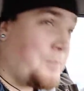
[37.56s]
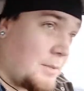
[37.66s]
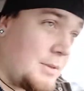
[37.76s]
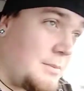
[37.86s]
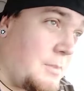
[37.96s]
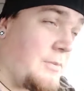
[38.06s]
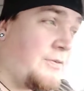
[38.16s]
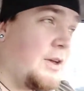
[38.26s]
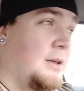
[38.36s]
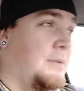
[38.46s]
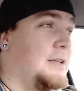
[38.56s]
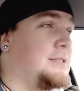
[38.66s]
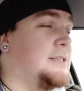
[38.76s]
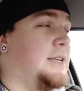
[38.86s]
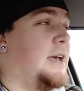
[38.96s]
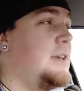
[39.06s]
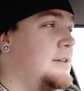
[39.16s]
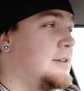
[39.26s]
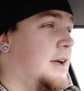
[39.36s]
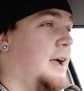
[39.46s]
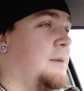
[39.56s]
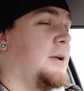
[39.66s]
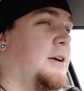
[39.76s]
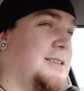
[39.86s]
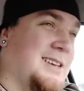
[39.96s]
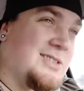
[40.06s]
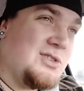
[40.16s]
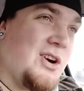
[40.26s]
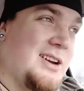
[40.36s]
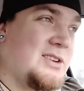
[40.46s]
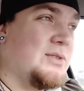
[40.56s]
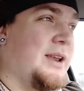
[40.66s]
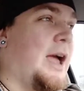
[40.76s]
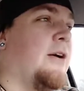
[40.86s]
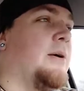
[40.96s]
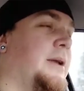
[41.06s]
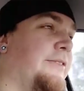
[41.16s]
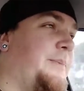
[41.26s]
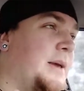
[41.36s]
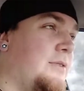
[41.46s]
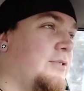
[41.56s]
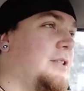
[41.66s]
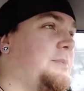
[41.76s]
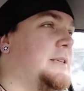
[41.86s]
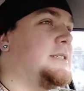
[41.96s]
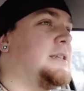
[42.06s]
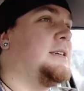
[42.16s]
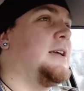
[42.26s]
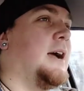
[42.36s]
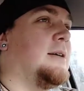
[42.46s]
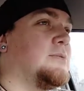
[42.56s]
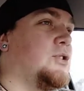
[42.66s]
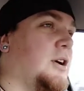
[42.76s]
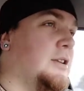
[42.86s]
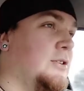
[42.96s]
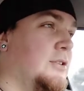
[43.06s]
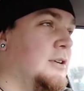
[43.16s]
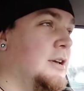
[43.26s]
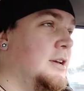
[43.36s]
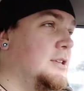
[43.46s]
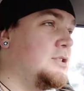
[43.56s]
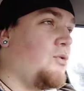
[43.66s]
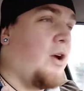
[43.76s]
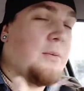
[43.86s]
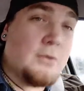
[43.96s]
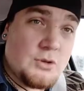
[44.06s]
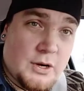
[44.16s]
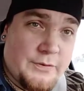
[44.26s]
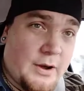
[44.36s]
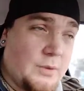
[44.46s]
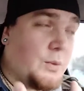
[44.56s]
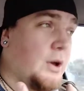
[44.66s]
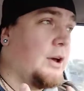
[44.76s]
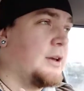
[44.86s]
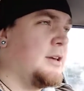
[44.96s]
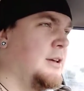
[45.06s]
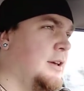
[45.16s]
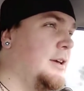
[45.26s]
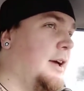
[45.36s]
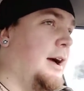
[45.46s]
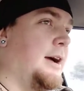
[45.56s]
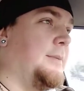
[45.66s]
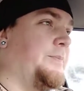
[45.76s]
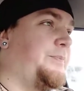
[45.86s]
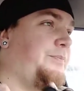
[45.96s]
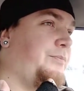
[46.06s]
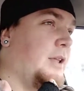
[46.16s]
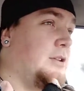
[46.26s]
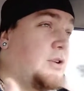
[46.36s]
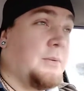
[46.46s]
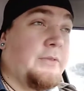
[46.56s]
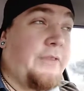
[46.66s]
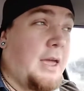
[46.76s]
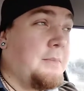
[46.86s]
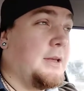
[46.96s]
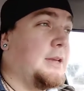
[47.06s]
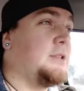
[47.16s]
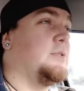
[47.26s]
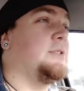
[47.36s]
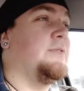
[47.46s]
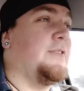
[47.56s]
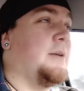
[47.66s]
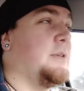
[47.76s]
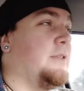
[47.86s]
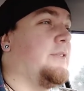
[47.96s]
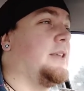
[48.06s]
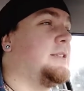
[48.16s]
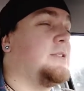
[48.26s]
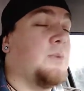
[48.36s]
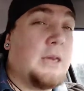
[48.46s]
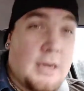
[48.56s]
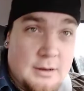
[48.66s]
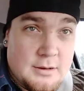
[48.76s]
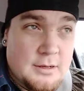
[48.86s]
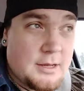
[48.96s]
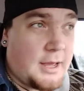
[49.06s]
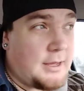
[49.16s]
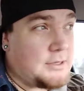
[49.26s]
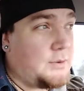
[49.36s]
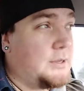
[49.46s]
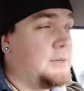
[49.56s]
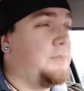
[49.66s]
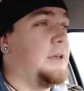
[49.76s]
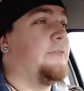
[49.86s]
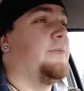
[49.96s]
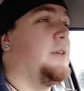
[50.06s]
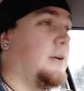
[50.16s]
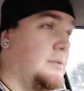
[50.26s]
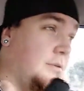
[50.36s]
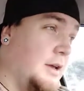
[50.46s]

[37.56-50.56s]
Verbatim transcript: minimum of thirty minutes a day. Um, I know I, I tried to do an hour, but I've been really busy uh, trying to scramble, trying to find work, um, scramble the family, doing some family events. The weekend uh, is always a big, you know,